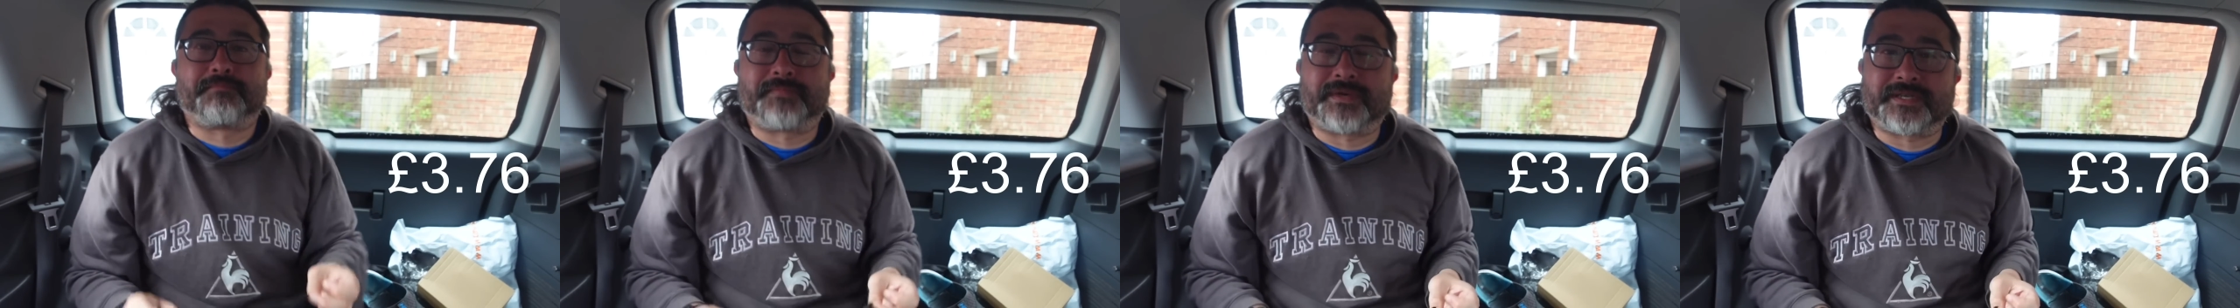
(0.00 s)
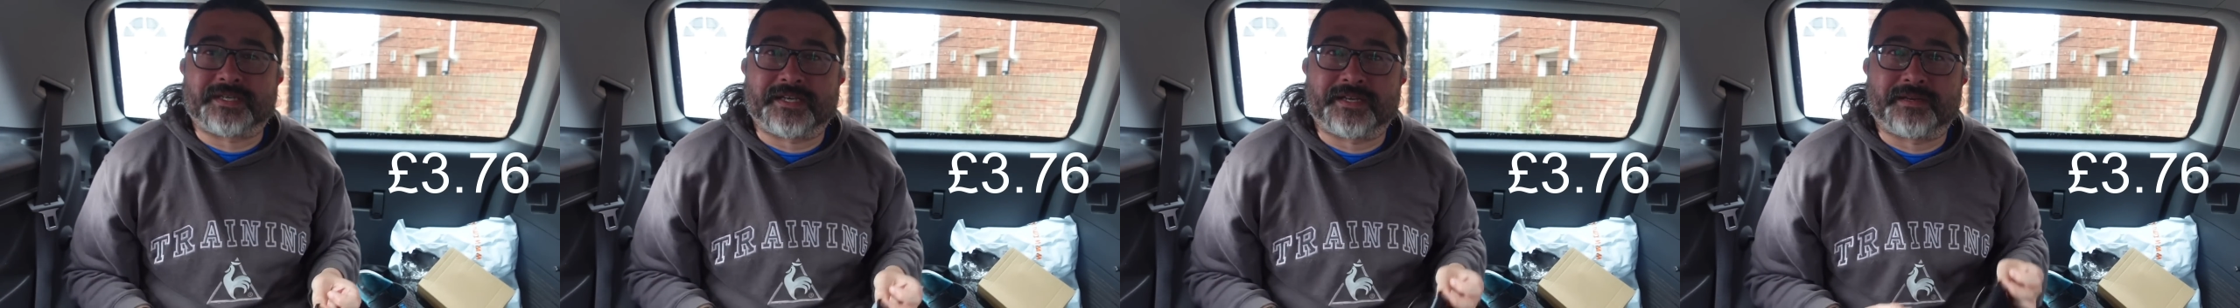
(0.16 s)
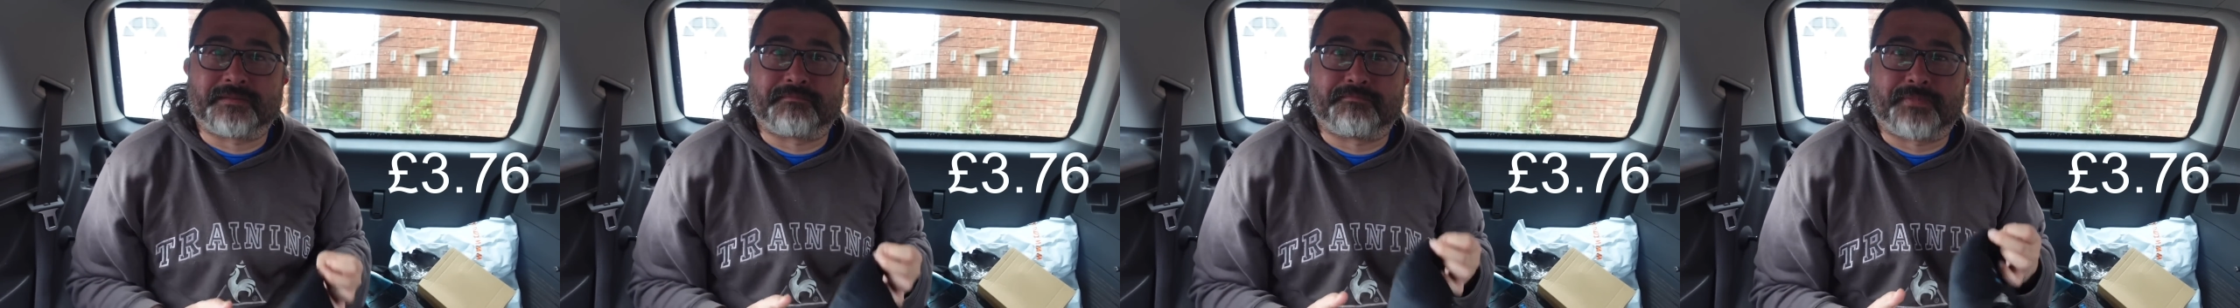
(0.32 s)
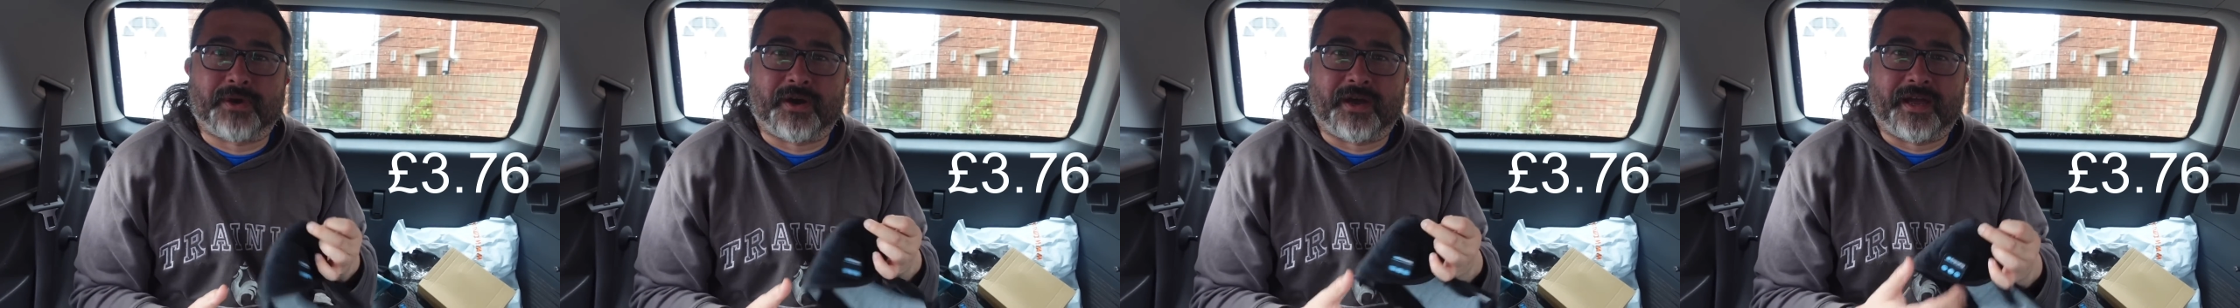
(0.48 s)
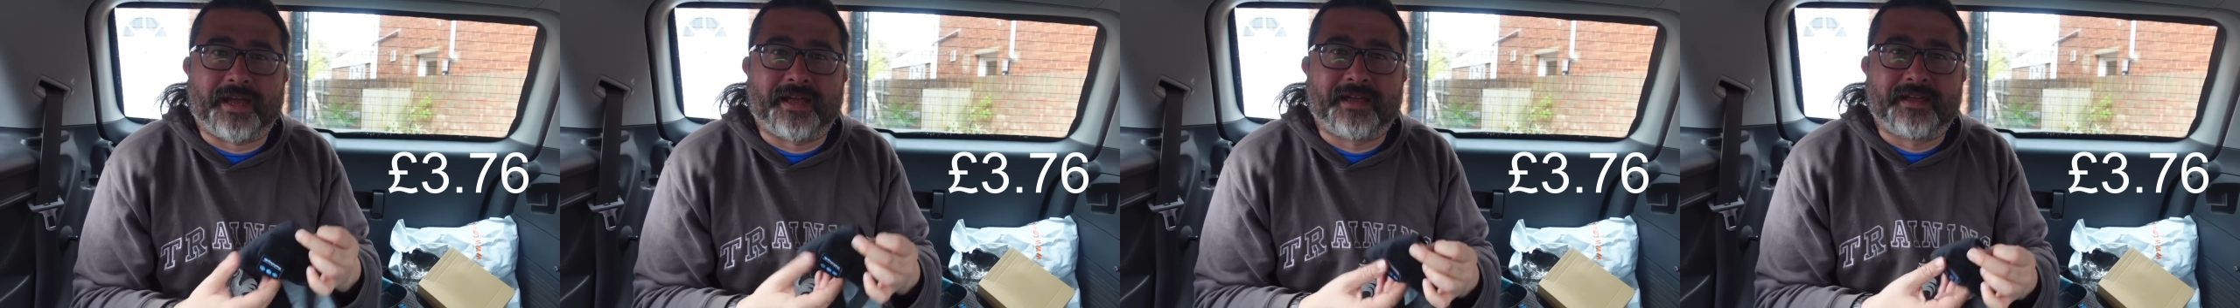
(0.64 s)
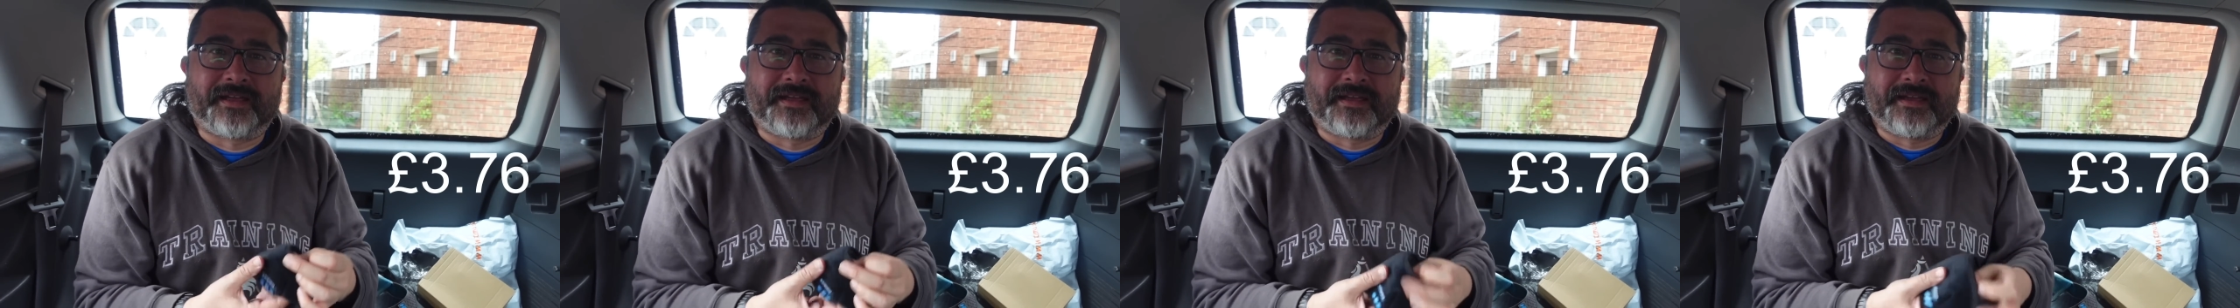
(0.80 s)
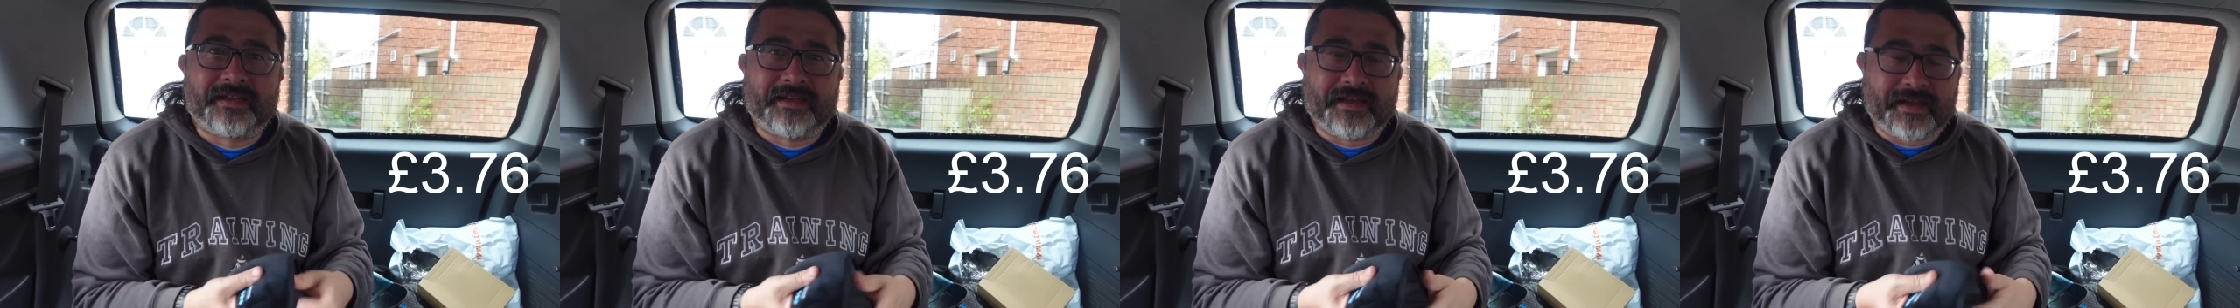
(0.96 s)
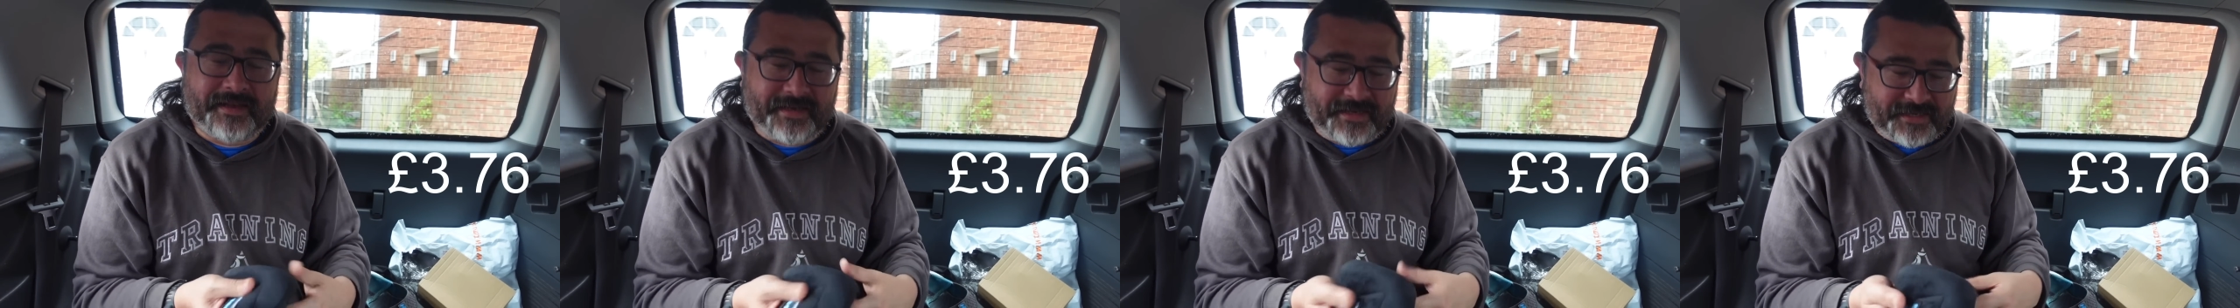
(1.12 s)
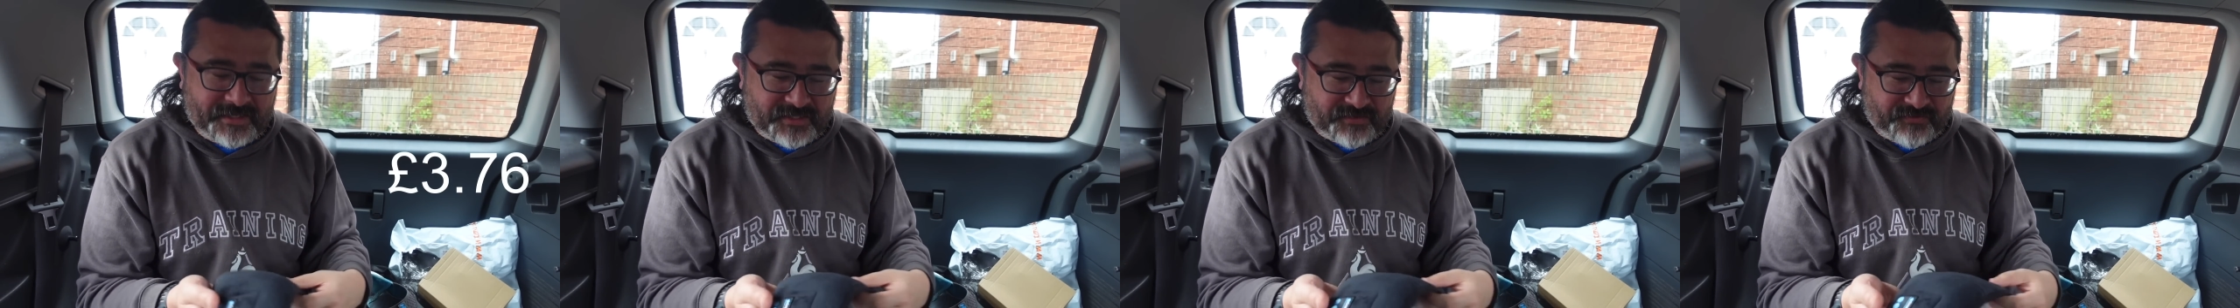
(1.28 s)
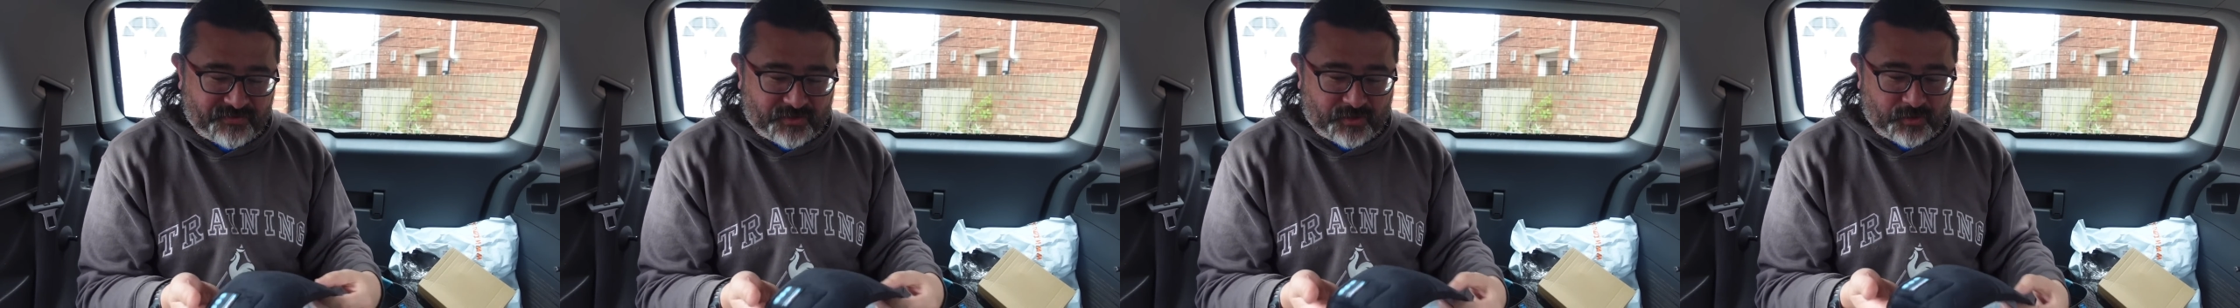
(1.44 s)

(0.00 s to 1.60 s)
but didn't buy, and it is of